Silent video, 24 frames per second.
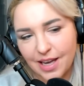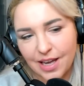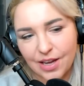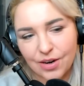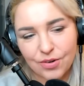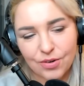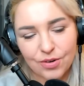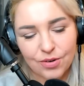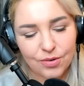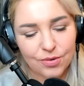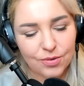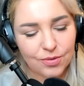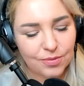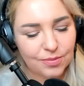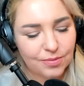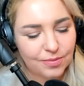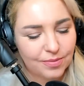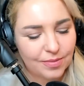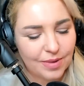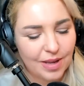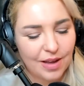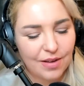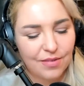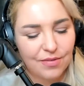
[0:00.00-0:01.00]
I don't know,
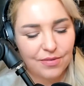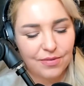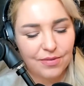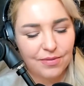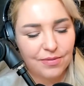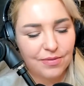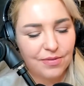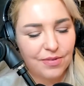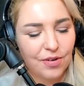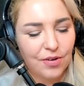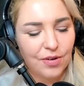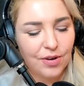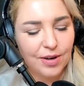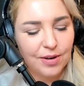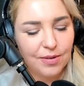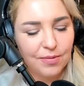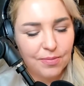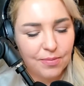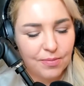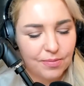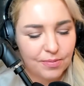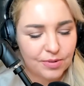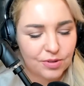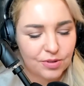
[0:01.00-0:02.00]
have very